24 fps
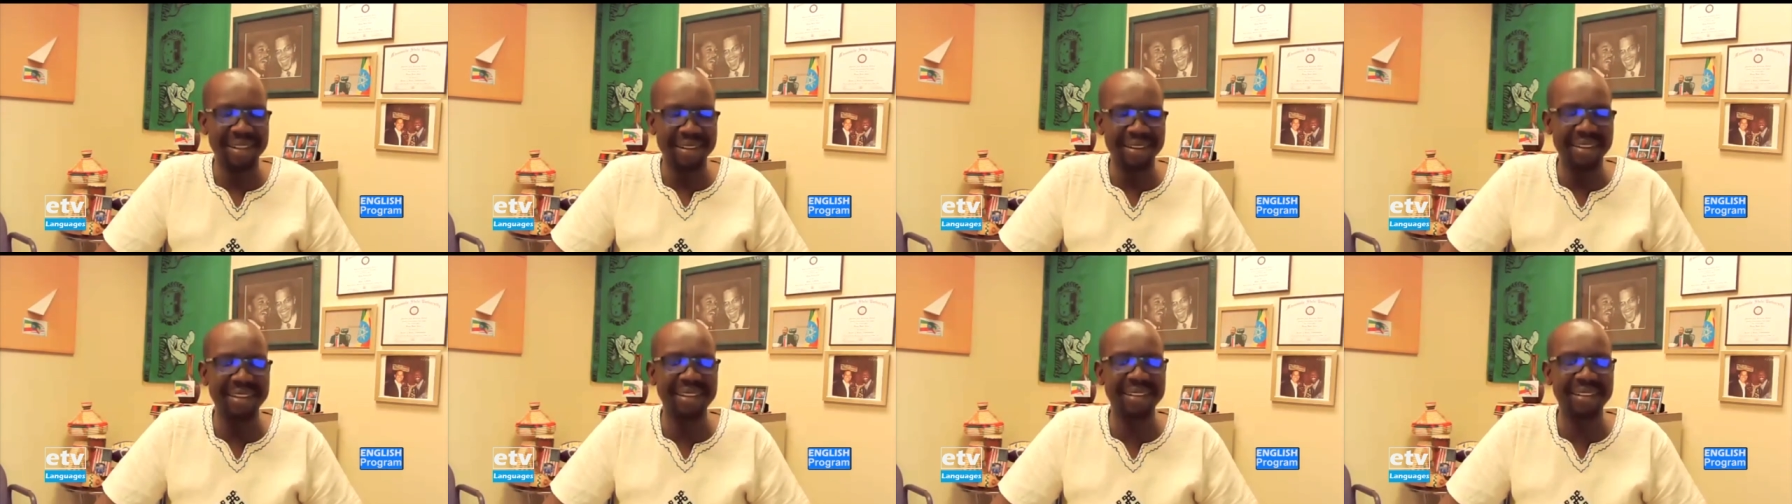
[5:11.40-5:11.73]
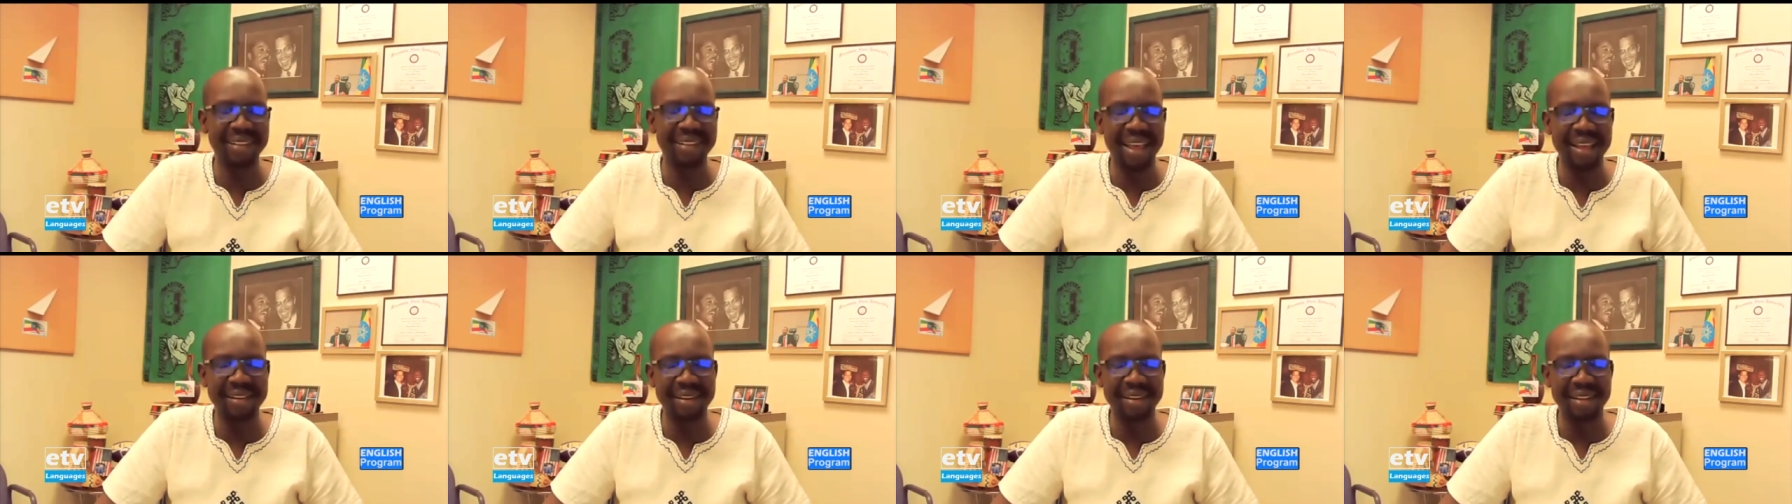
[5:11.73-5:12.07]

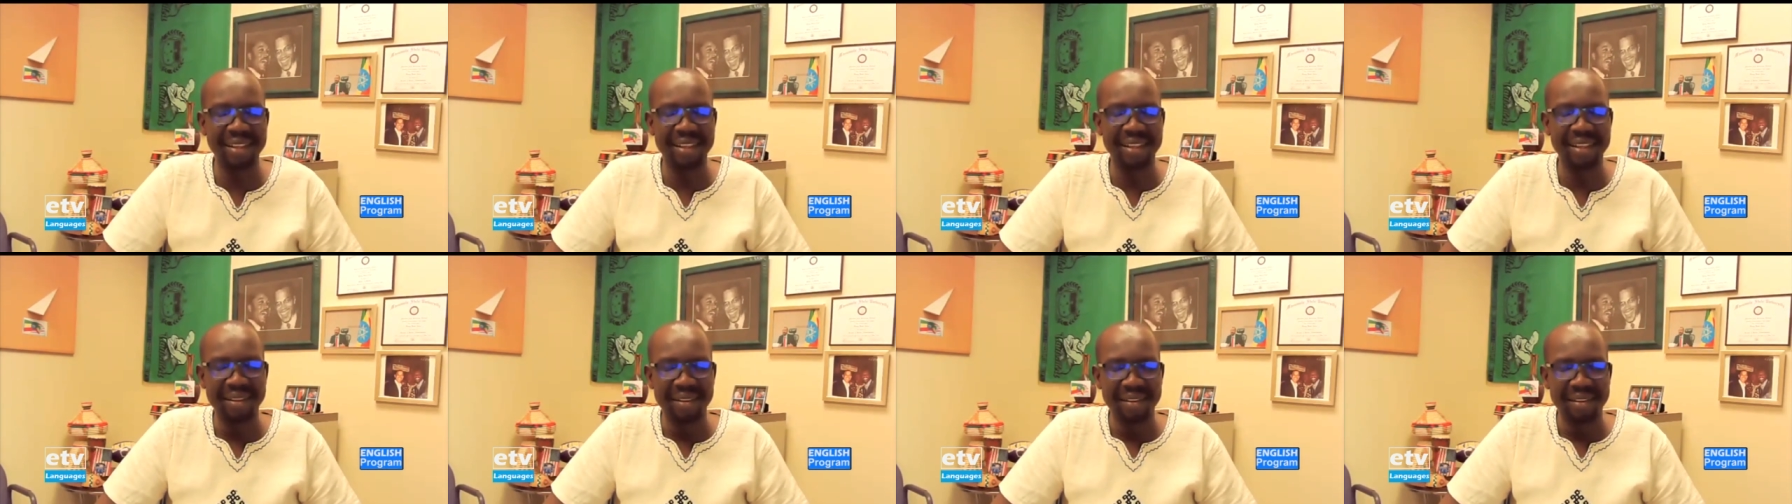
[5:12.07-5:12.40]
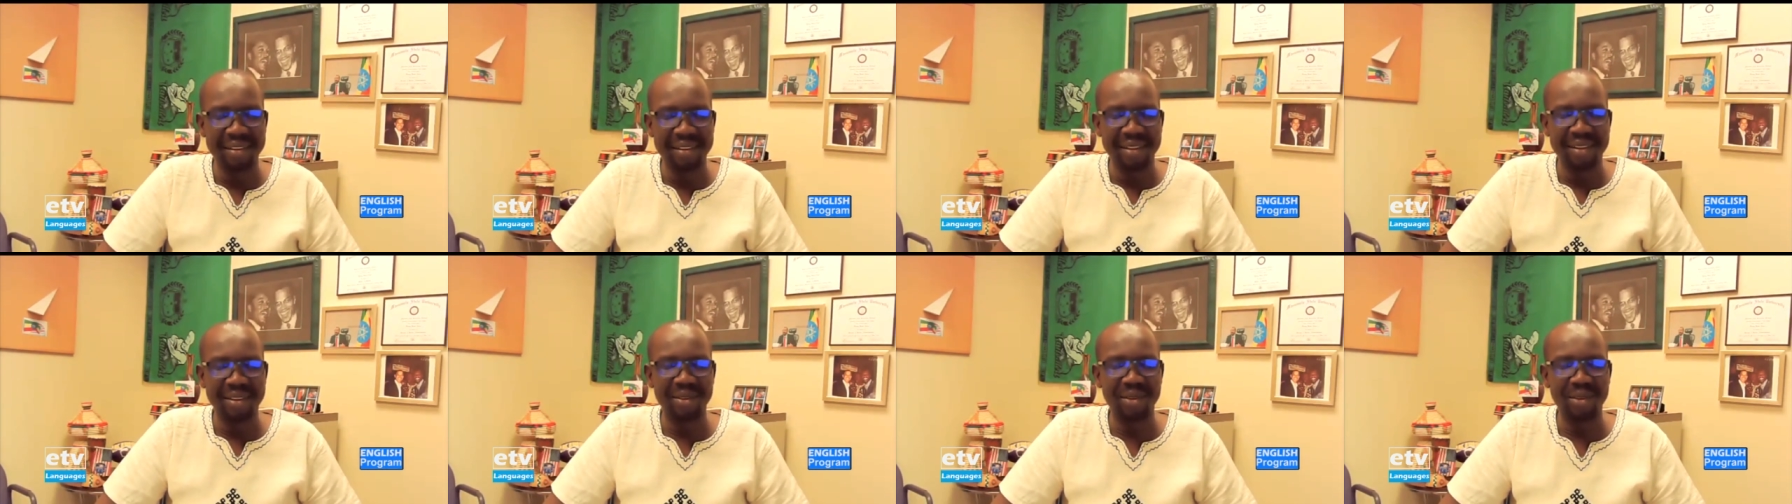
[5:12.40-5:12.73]
exactly.
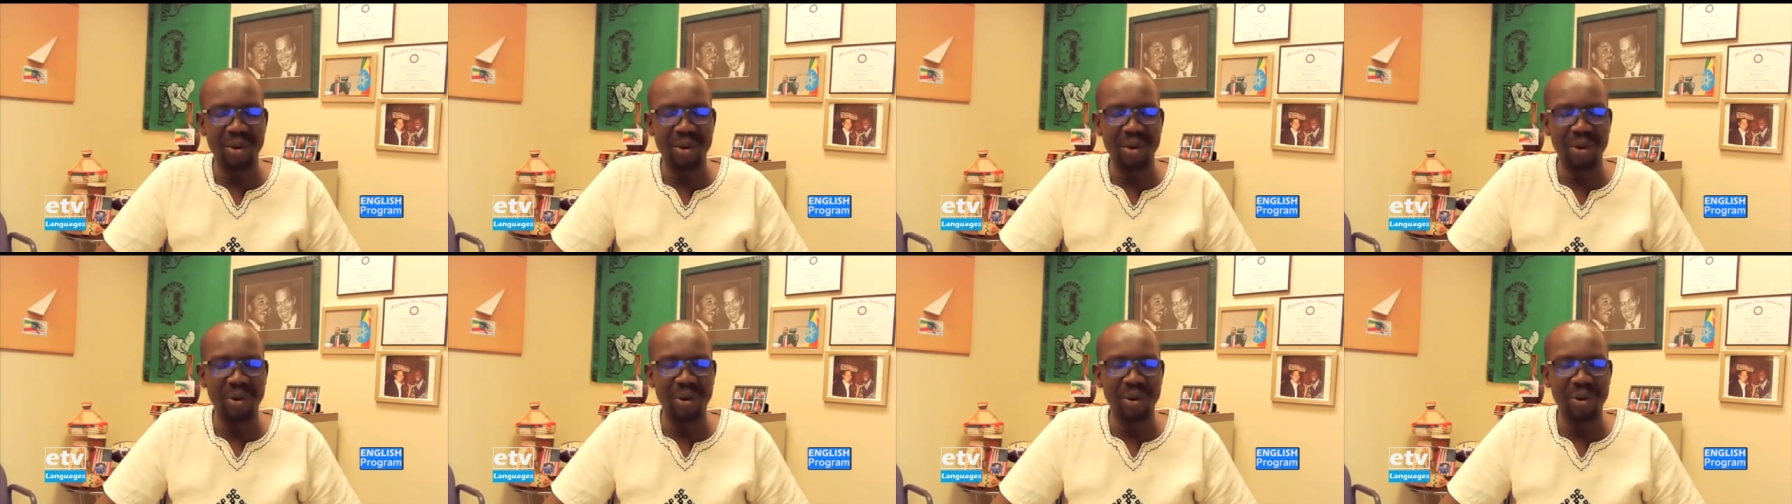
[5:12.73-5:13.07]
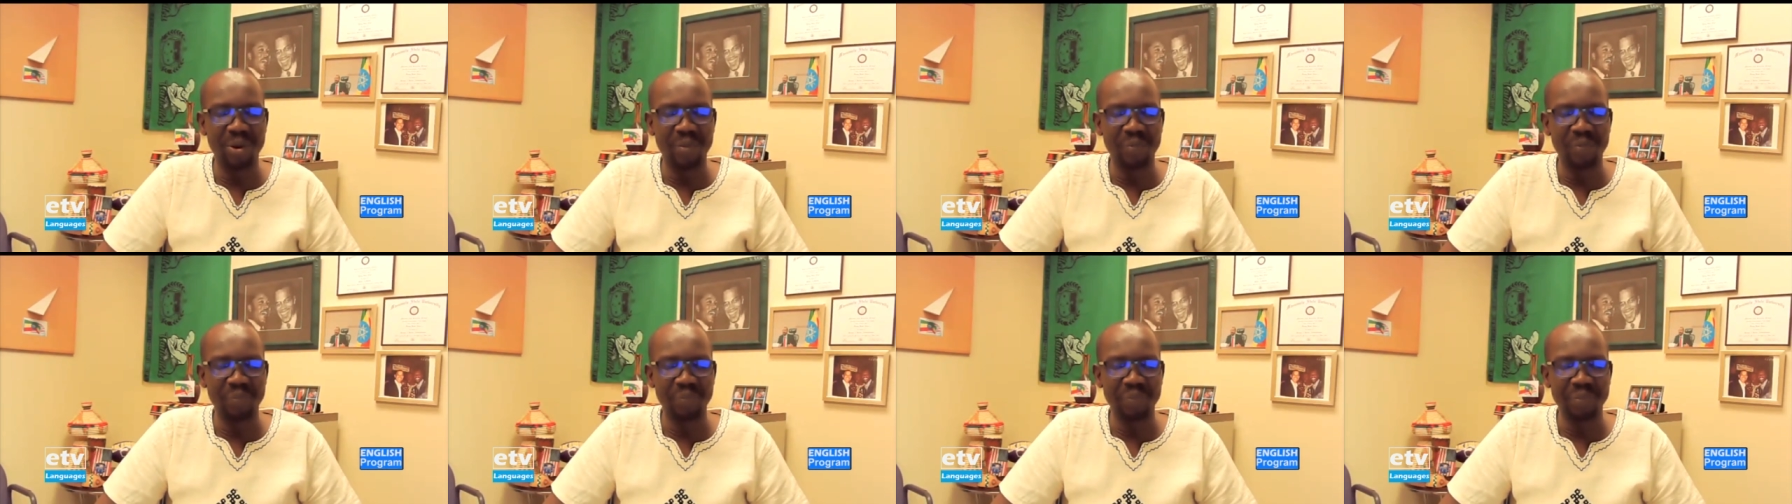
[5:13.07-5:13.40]

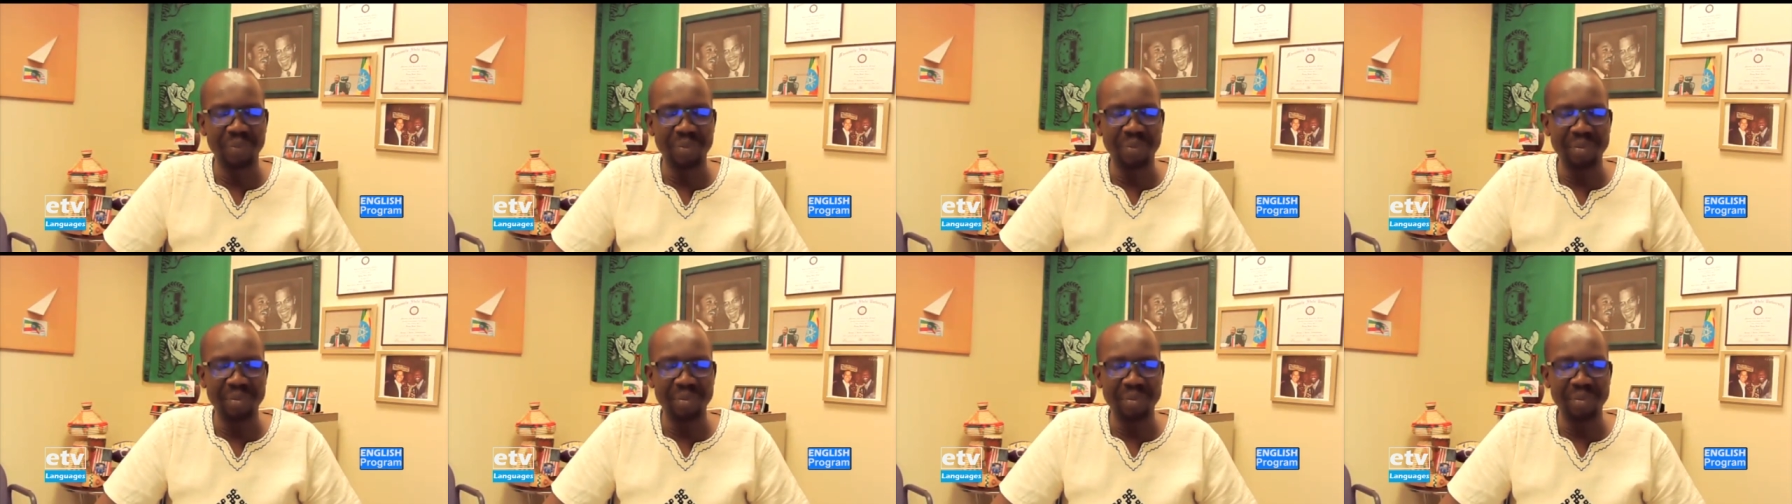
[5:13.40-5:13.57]
So,